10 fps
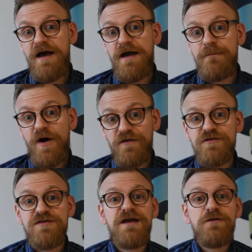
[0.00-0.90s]

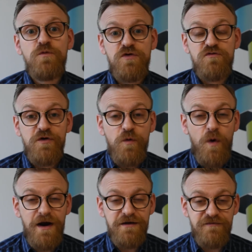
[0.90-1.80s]
understand what's
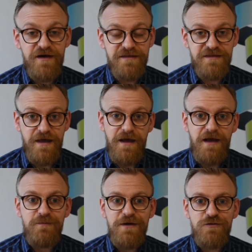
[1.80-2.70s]
required of us,
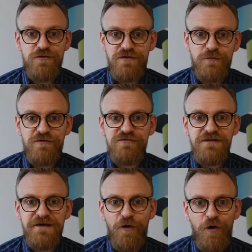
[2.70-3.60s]
and make sure that we're
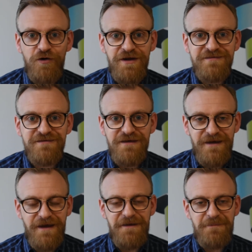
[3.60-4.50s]
really on it,
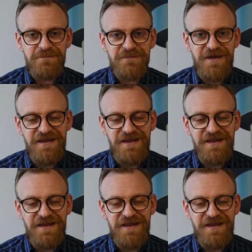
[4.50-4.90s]
and